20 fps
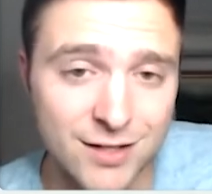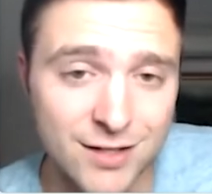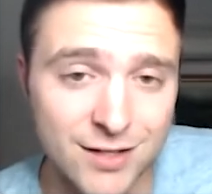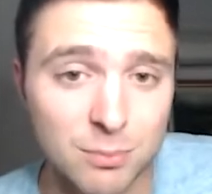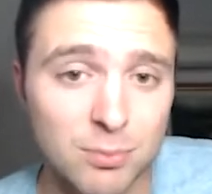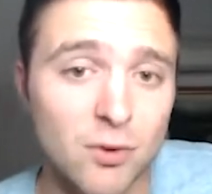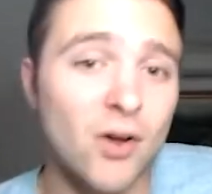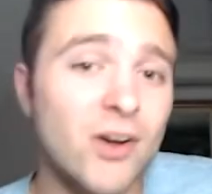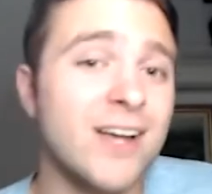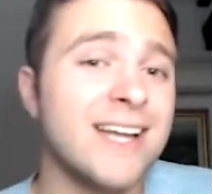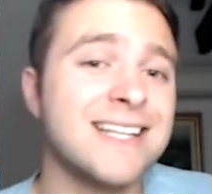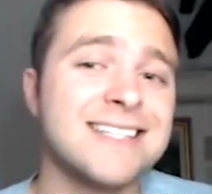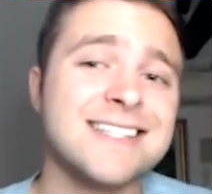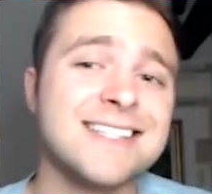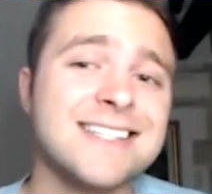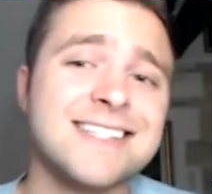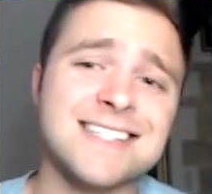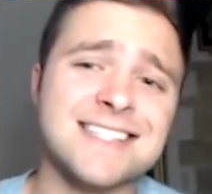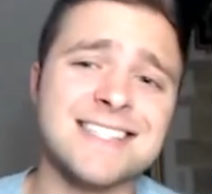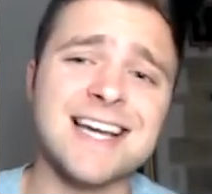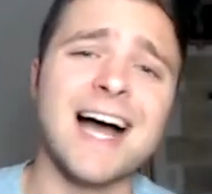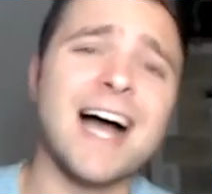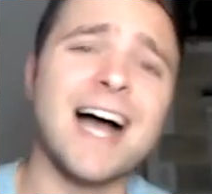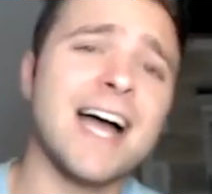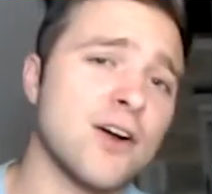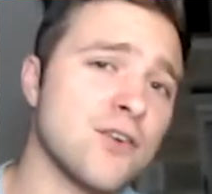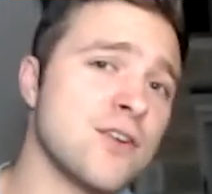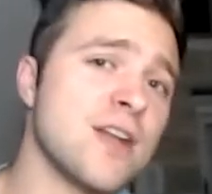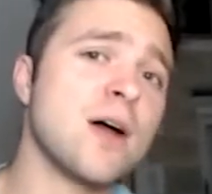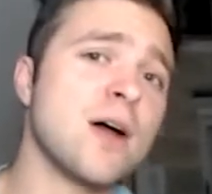to plug into this
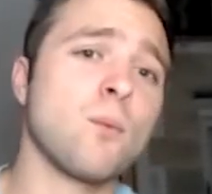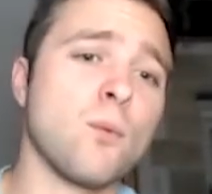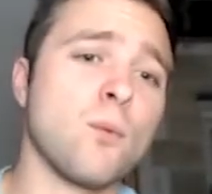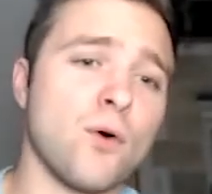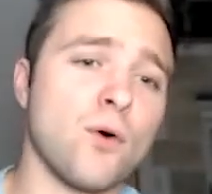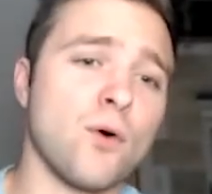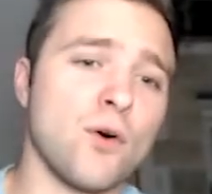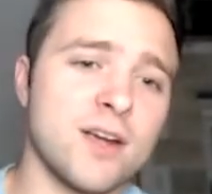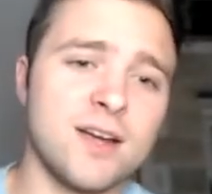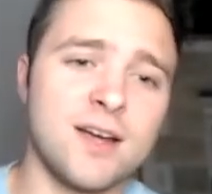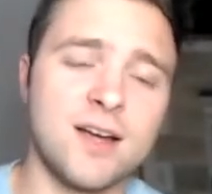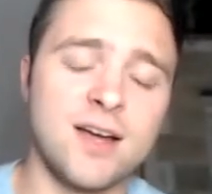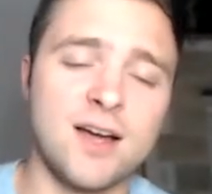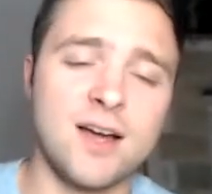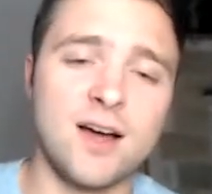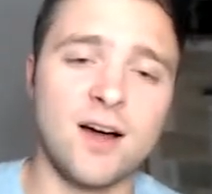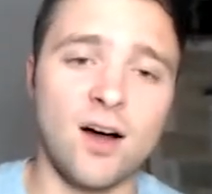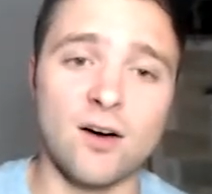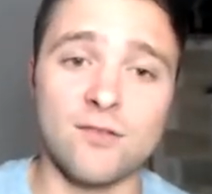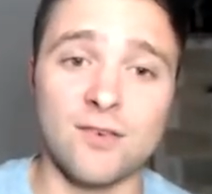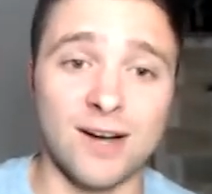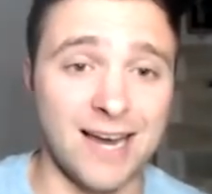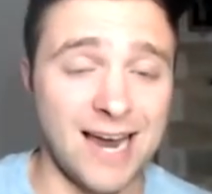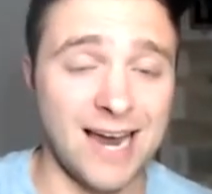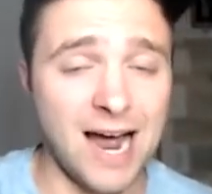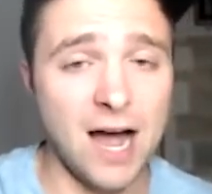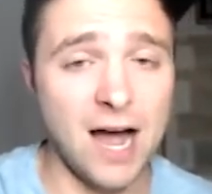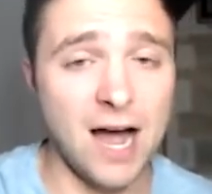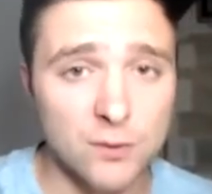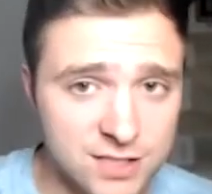entire network of
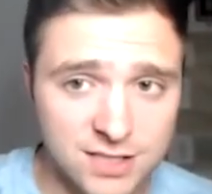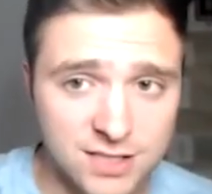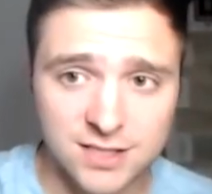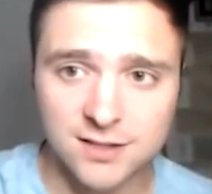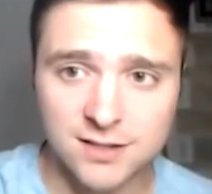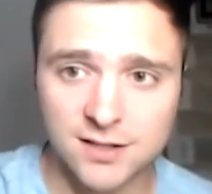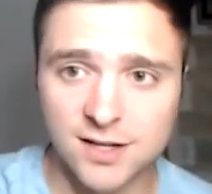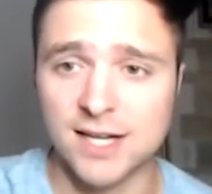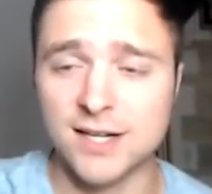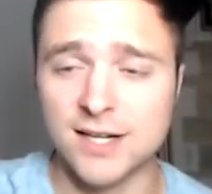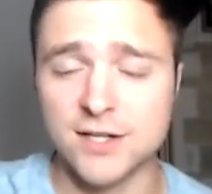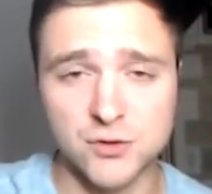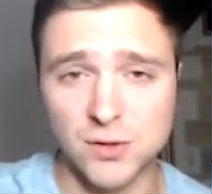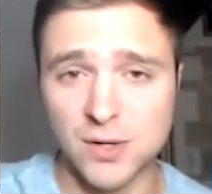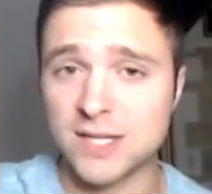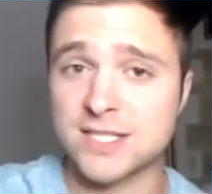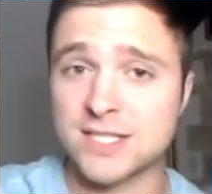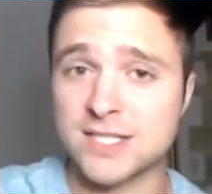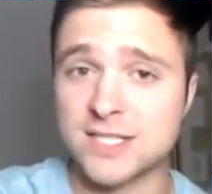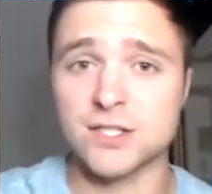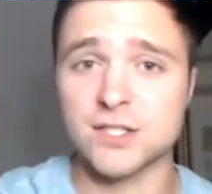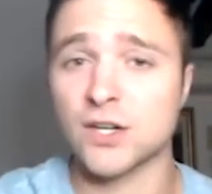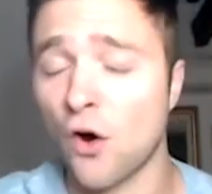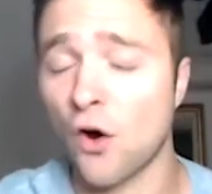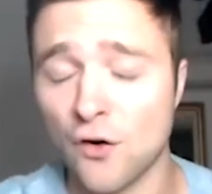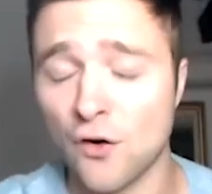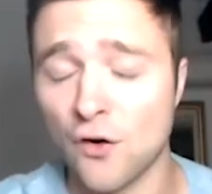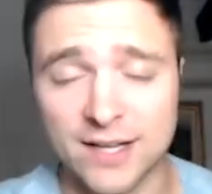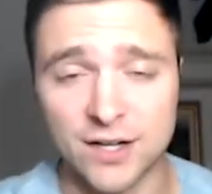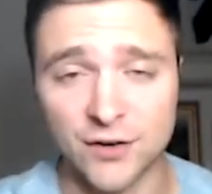accounts and addresses
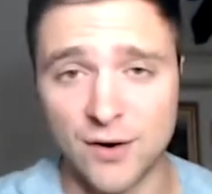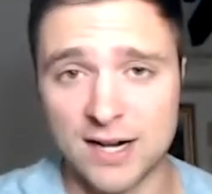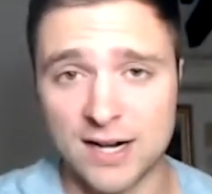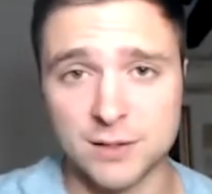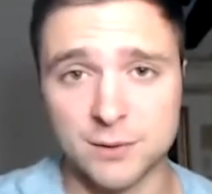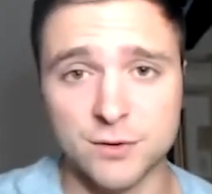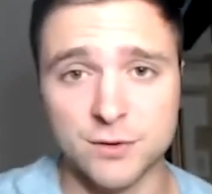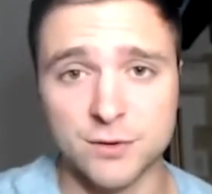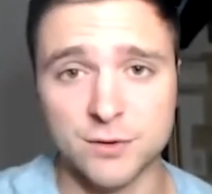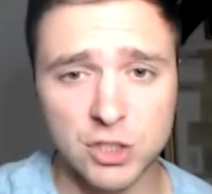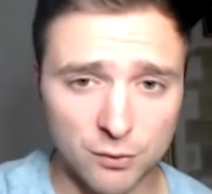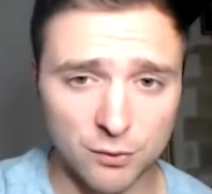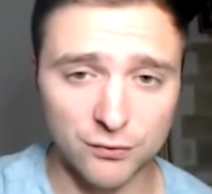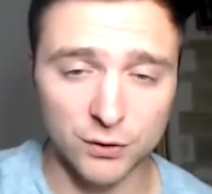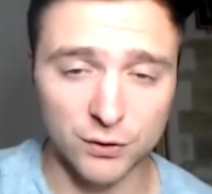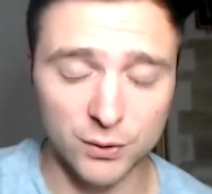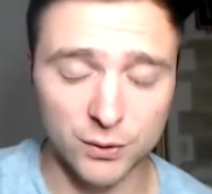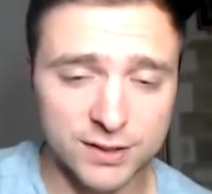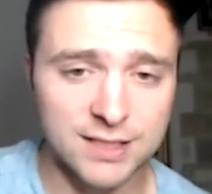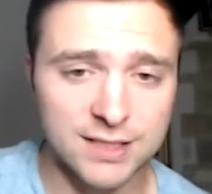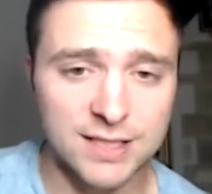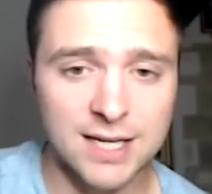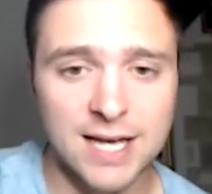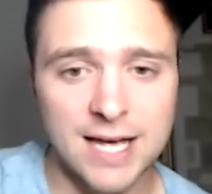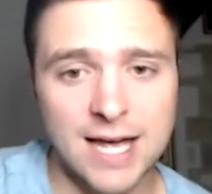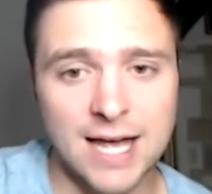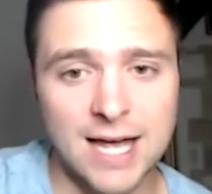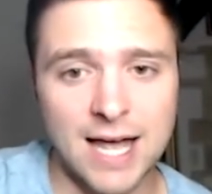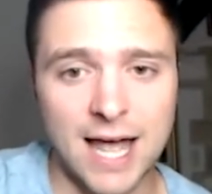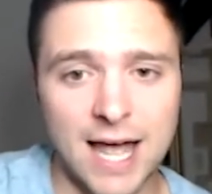already interacting with Superfluid
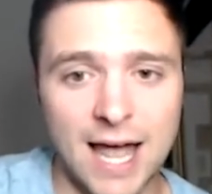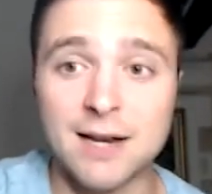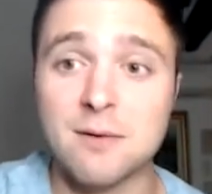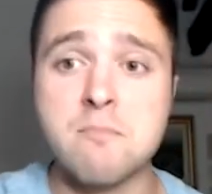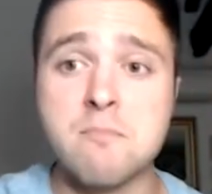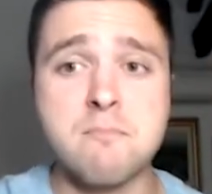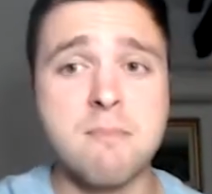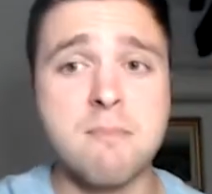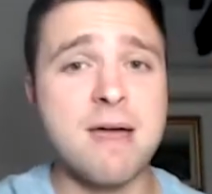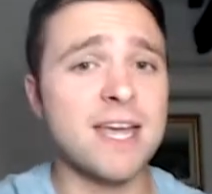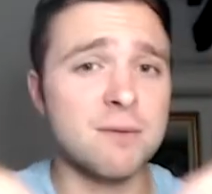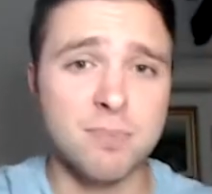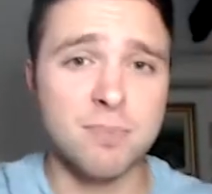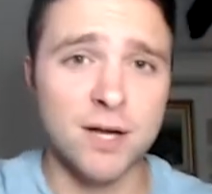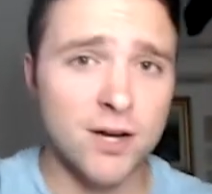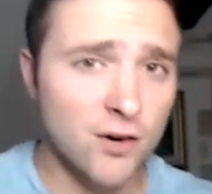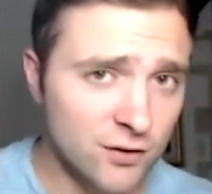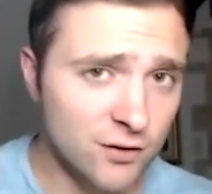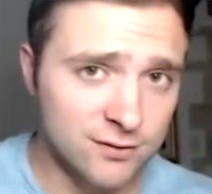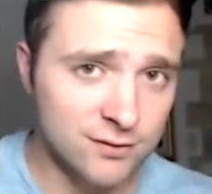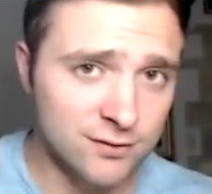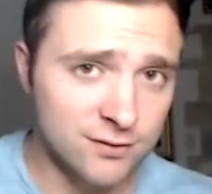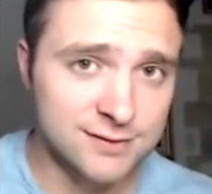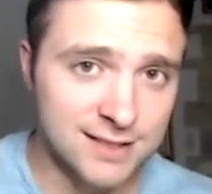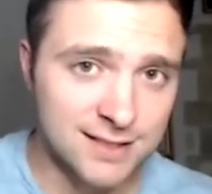and make it bigger